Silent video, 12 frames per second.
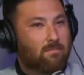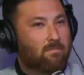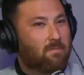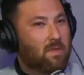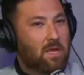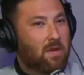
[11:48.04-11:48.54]

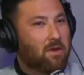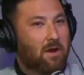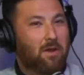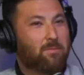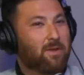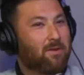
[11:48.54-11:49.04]
the
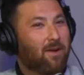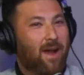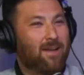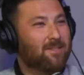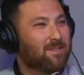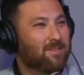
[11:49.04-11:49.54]
economy
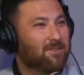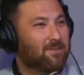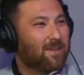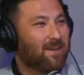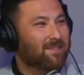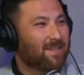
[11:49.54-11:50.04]
crashed in
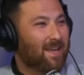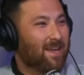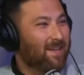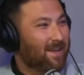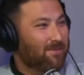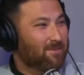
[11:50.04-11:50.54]

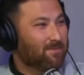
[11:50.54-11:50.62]
2008, and